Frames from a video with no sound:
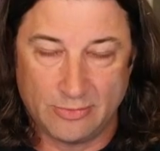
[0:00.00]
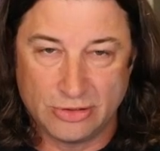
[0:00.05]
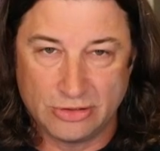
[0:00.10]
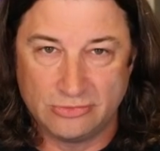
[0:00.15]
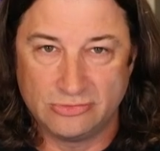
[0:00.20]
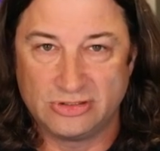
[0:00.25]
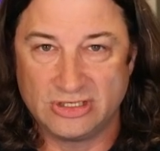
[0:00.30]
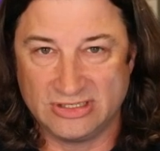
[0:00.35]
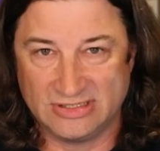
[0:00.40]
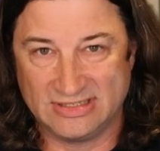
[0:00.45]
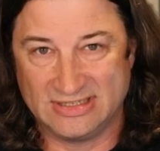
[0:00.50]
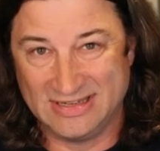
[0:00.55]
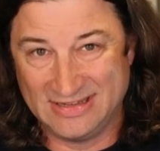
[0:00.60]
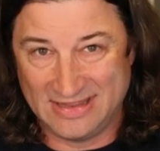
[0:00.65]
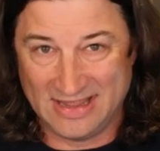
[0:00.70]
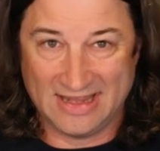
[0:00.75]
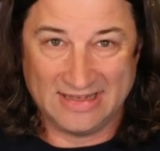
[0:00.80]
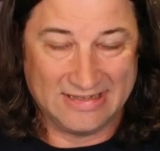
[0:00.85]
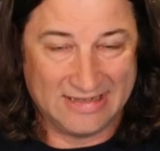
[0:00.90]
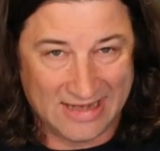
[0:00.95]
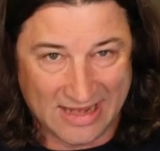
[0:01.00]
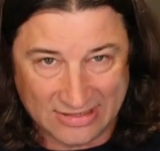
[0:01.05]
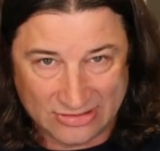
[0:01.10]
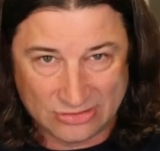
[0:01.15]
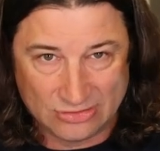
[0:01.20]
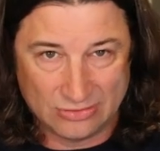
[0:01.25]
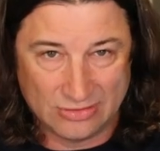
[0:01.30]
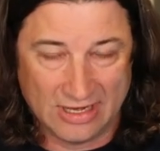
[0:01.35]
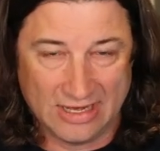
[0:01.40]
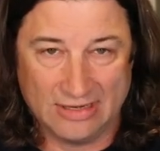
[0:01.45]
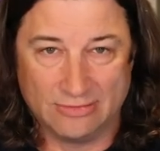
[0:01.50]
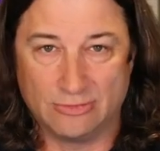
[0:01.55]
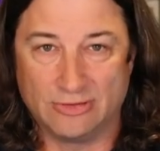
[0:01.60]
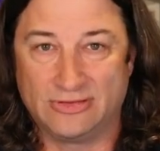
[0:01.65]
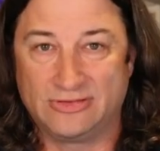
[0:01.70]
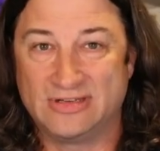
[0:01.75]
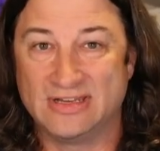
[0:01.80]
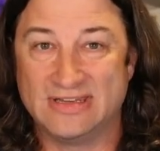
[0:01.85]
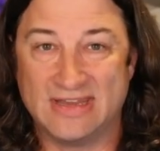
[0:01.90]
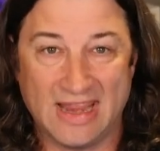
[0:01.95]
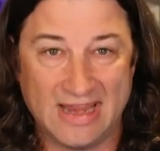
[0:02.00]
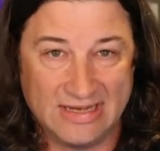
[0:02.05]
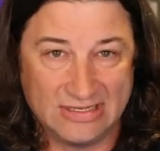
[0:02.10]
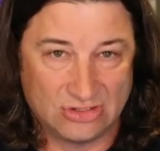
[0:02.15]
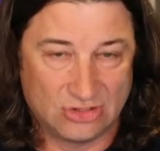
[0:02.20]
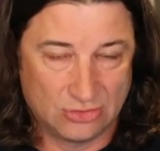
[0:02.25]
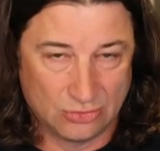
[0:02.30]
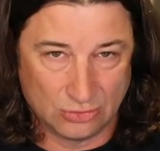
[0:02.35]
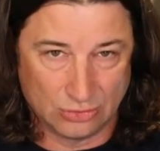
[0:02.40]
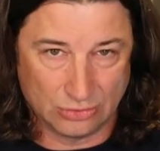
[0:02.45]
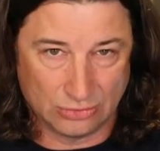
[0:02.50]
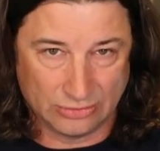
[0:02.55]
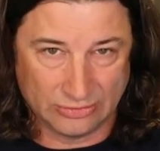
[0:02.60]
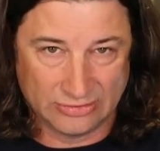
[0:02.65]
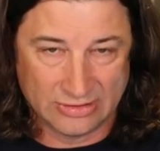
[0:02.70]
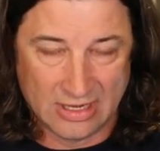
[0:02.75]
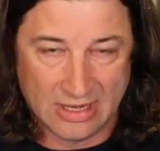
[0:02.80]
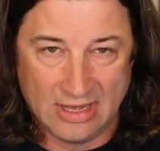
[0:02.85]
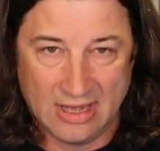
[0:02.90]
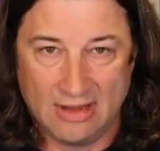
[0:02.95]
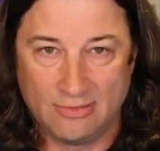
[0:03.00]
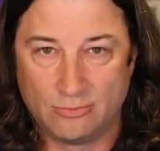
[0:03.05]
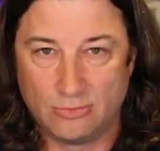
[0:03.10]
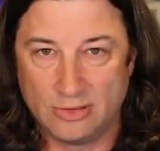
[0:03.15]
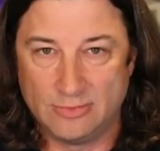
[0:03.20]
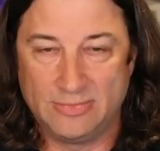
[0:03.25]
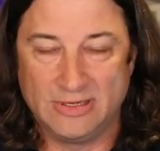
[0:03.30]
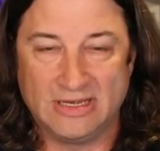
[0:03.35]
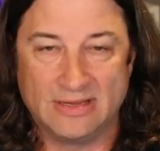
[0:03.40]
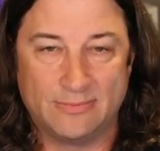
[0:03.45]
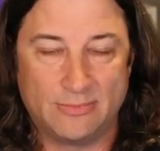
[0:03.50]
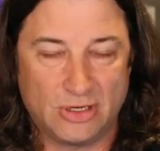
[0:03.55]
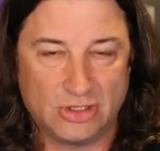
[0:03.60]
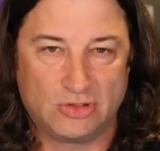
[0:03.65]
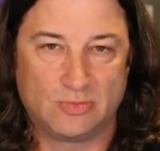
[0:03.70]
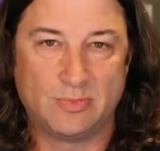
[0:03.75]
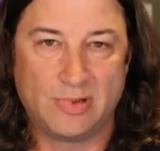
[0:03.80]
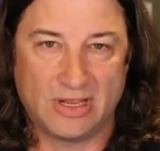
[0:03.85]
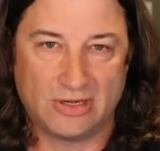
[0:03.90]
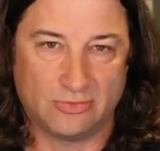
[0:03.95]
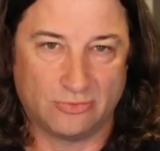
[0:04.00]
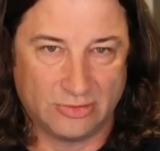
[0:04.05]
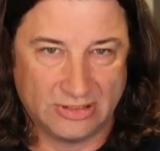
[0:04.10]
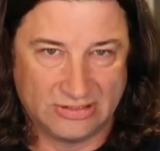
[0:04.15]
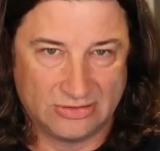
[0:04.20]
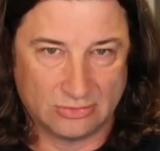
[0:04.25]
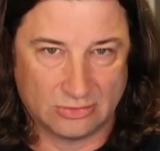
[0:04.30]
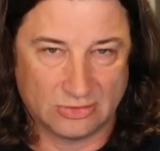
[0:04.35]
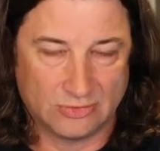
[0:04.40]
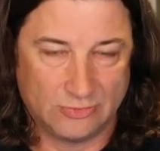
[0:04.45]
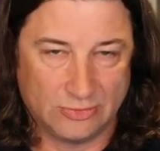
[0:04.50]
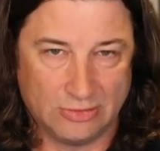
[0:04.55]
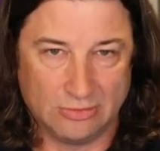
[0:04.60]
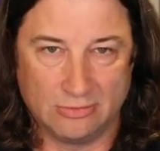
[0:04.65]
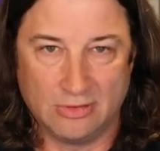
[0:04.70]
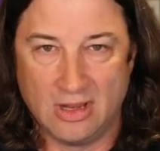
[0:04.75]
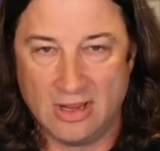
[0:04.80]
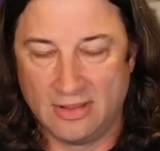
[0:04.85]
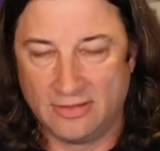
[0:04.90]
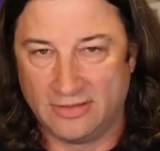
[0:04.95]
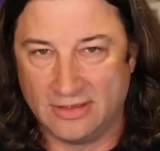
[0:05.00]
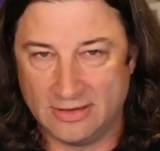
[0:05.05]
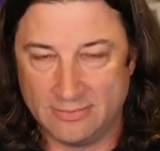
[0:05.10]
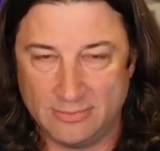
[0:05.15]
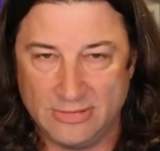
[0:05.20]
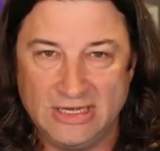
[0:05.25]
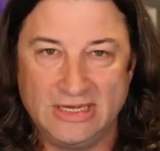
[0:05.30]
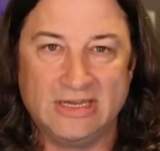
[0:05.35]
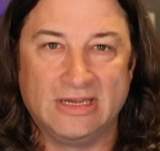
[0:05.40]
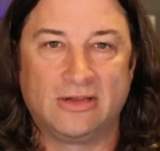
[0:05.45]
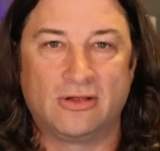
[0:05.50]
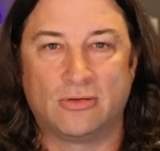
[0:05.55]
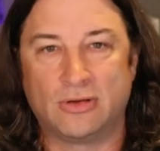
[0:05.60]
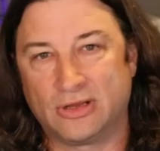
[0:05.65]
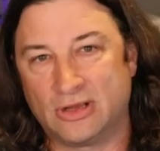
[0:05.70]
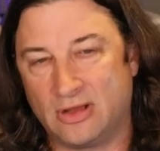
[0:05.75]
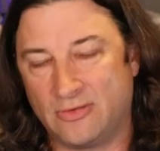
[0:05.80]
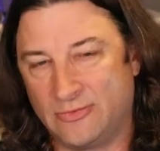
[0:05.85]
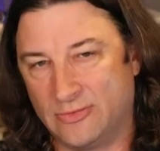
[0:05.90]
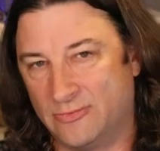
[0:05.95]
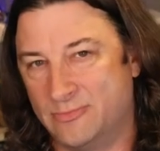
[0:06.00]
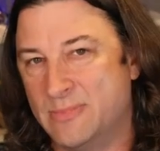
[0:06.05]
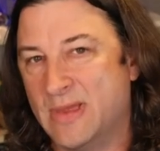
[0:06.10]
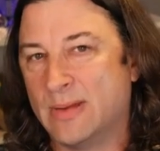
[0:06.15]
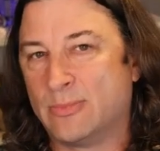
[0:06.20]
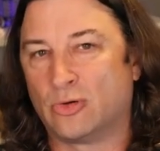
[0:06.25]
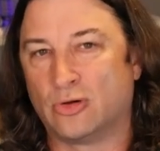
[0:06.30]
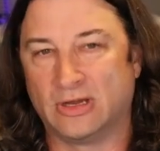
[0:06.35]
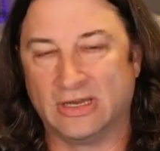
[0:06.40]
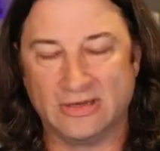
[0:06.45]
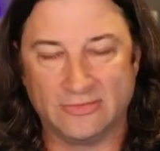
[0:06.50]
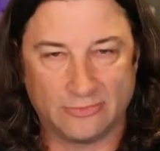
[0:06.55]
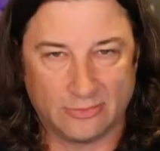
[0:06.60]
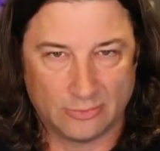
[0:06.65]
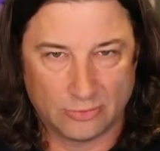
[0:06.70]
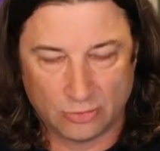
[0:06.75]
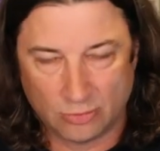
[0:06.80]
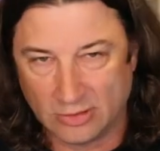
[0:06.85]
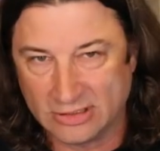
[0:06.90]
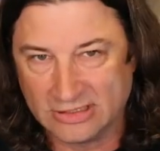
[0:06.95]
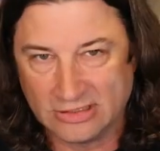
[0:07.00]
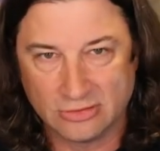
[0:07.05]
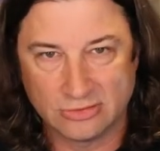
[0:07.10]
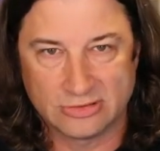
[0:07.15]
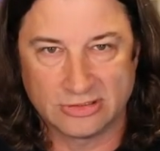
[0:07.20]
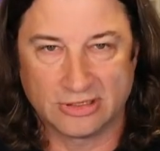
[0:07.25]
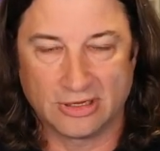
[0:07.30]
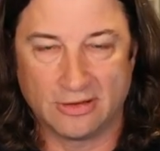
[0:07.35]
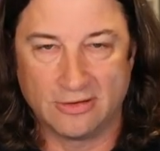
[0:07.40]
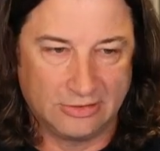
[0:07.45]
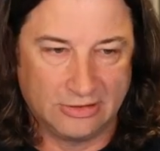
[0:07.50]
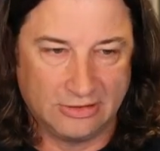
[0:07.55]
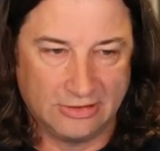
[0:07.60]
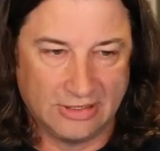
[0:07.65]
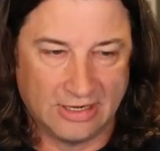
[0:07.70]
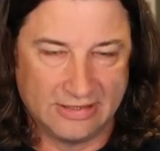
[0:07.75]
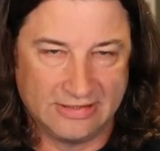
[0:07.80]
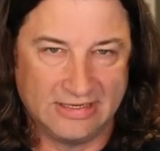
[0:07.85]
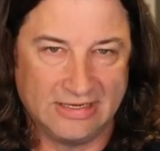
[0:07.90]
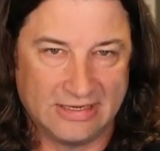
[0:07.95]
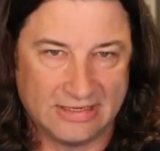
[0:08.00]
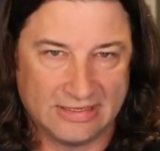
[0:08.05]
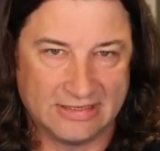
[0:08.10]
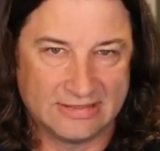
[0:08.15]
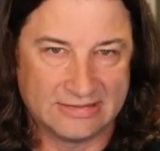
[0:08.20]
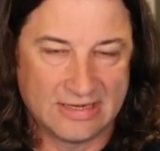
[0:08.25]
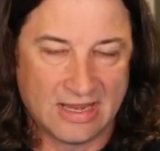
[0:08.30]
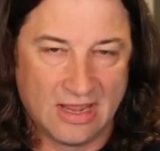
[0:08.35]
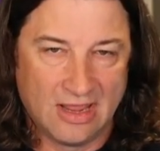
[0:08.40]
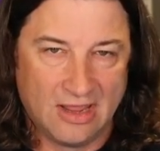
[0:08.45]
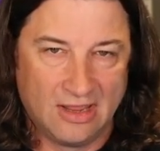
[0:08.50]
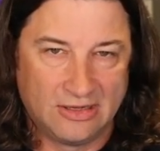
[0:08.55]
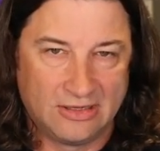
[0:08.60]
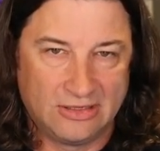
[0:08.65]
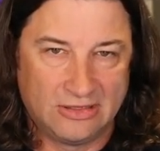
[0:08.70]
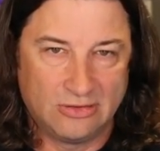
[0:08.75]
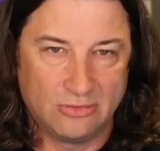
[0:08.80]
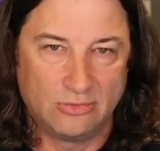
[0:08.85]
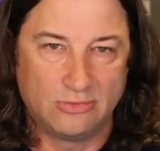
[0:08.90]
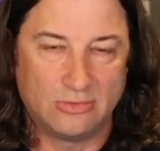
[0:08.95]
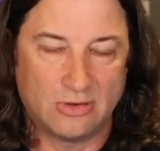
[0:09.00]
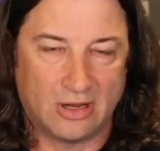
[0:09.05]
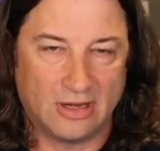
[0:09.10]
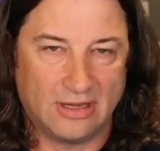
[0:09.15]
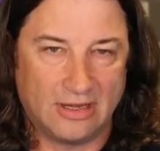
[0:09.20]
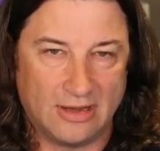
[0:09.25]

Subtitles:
who just did that yesterday with today's tools would be a much better resource for you than me going off of memory from 20 years ago. The idea is you,